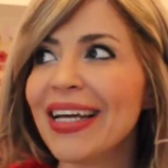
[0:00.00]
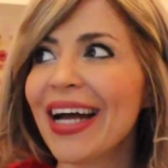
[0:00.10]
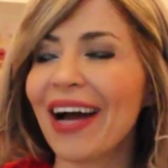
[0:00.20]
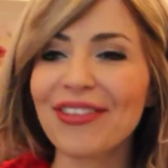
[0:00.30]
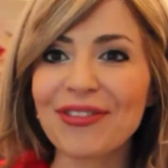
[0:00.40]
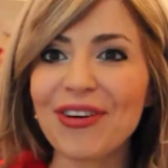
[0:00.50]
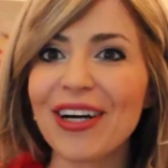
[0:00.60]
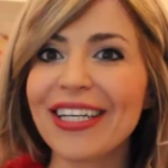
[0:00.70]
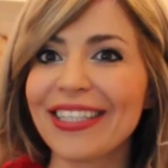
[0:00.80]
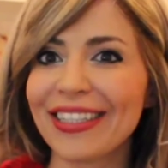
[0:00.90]
having
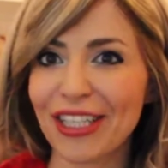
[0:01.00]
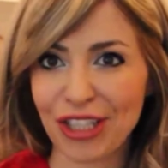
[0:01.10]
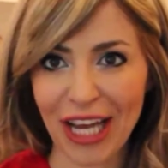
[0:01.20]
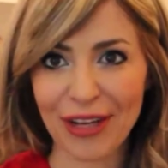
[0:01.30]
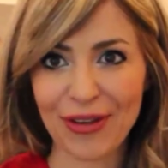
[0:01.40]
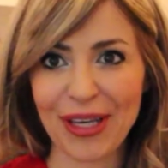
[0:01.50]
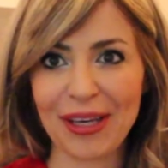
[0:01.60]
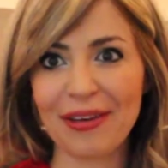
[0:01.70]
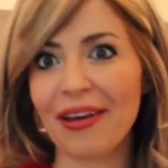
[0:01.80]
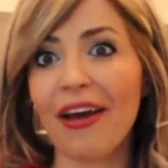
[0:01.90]
fun and
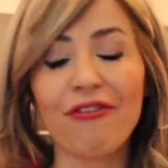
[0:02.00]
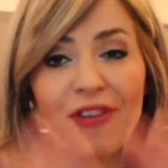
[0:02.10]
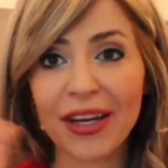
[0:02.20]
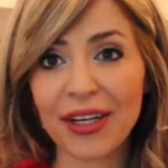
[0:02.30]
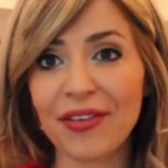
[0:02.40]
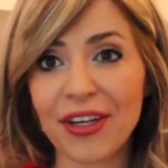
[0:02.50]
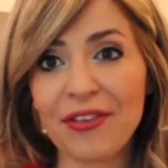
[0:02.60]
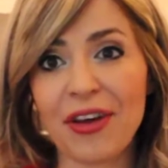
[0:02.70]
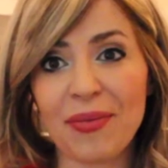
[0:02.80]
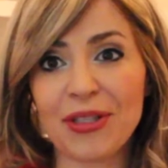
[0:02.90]
shadowing very
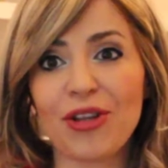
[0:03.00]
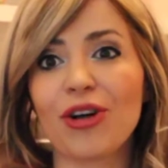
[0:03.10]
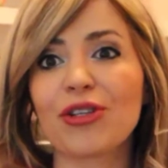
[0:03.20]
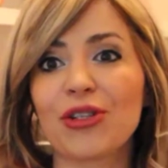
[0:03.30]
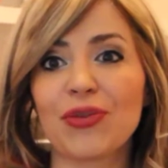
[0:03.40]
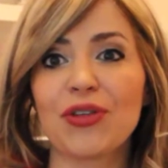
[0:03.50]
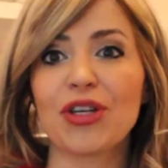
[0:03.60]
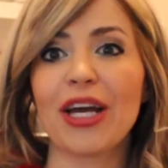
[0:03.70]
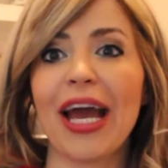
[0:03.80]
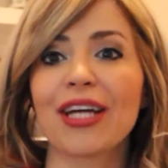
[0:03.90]
famous doctors,
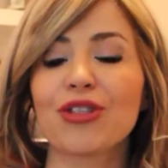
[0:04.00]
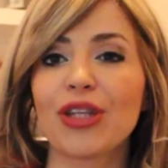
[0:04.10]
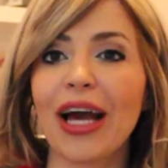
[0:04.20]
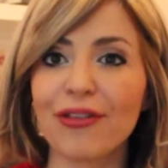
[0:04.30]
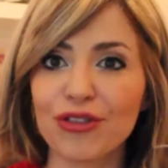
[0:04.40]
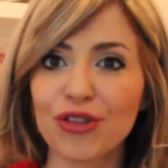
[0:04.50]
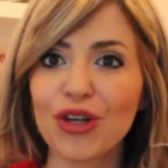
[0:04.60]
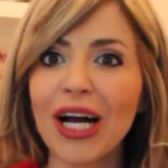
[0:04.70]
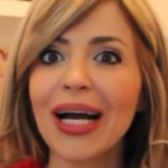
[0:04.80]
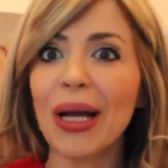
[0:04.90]
which I actually have
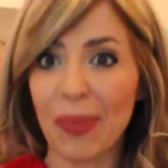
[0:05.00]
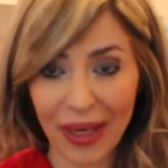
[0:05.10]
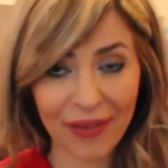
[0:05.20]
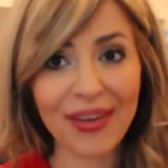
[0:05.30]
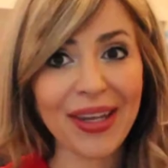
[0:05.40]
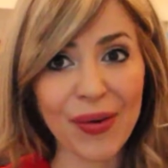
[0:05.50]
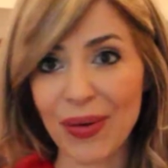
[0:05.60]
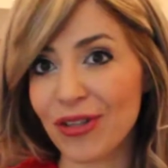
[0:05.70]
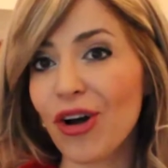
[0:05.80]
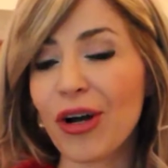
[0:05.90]
to make a video
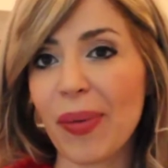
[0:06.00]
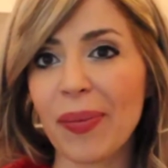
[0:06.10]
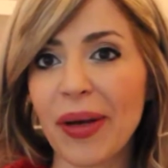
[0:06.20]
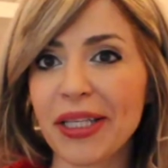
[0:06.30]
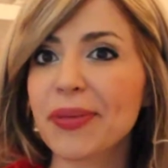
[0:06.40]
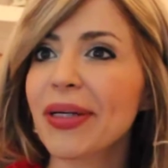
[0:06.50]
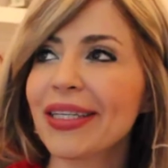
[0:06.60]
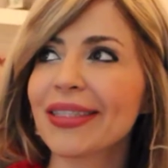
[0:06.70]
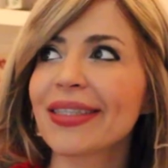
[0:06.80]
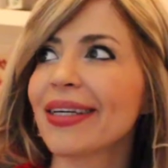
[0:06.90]
and talk about my
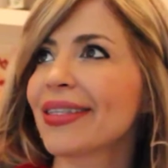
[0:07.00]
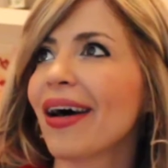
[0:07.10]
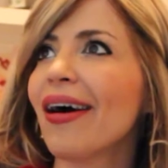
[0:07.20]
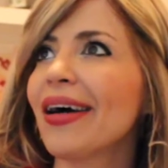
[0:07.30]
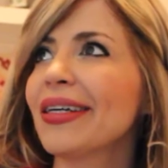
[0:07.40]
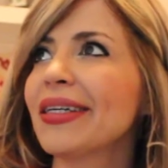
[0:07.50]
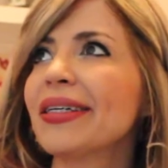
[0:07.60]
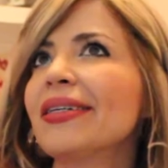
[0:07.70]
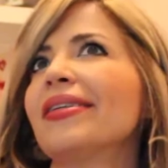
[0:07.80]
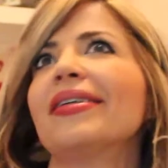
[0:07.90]
experience because I
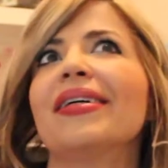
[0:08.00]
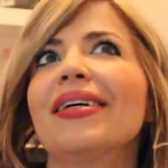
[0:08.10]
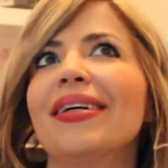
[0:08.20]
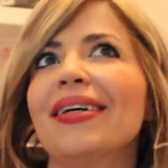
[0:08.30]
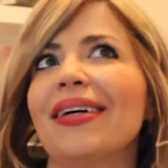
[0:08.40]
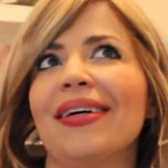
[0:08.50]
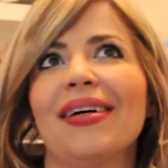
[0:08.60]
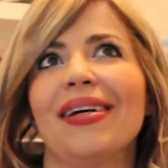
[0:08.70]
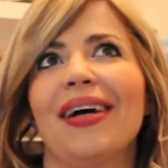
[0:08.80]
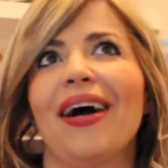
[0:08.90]

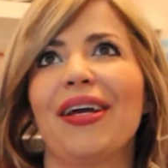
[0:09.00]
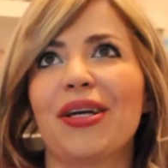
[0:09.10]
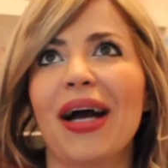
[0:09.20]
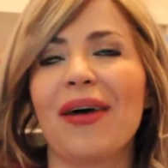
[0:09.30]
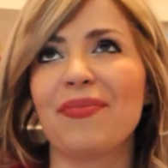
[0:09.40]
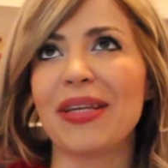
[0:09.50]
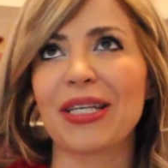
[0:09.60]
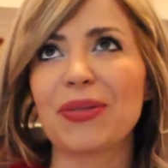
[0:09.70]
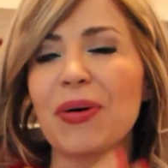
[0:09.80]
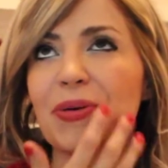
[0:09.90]
have been
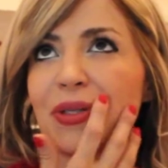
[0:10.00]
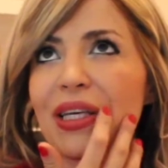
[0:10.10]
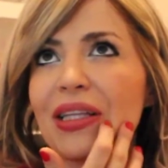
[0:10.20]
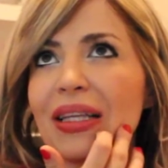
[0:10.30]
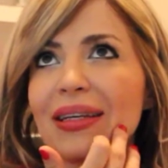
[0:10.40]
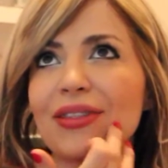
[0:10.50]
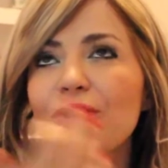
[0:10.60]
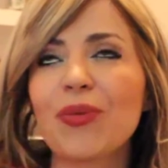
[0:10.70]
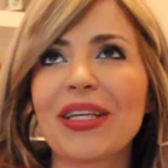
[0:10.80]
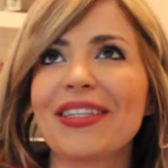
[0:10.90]
exposed in
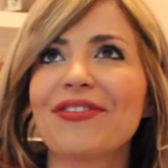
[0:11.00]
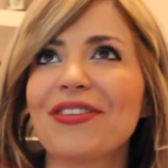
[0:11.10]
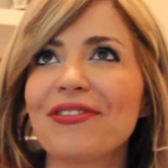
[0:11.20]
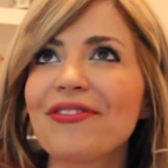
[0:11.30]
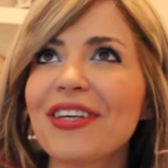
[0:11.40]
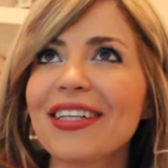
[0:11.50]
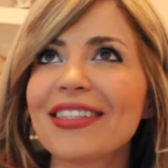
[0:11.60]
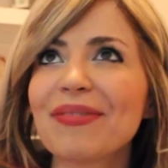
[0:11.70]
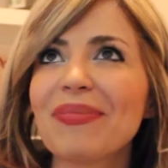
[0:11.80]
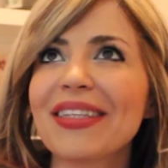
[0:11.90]
so many different
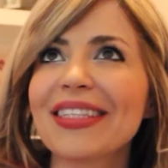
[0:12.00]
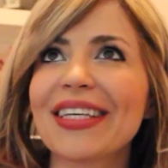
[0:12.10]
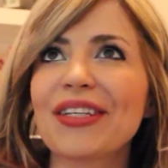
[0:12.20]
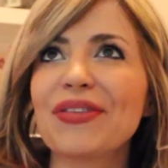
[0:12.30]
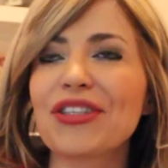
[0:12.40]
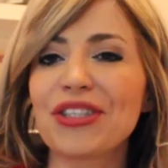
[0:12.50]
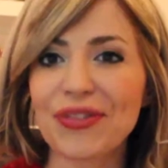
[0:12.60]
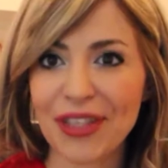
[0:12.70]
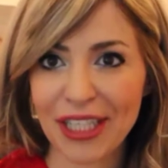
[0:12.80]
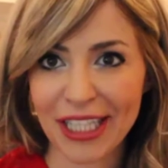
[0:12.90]
fields in medicine, which is
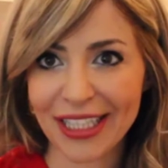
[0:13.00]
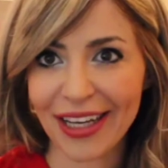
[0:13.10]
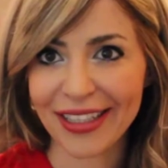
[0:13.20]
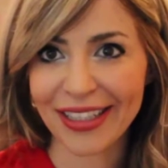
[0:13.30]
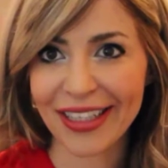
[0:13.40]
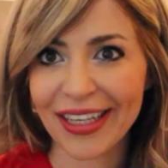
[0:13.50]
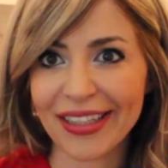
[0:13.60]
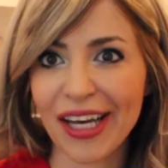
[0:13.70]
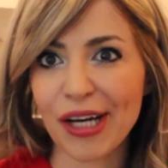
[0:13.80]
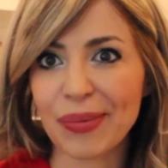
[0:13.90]
very exciting,
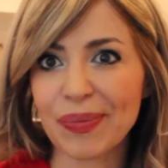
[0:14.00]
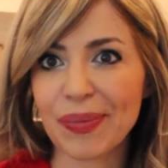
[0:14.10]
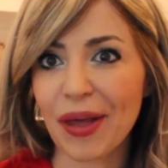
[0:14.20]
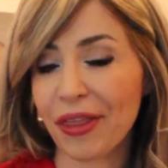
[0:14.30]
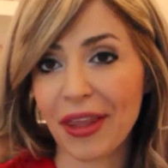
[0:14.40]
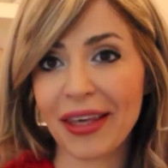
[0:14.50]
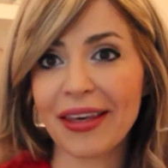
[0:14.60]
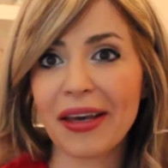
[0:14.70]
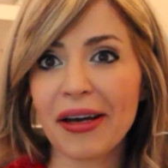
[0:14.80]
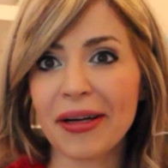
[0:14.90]
and I think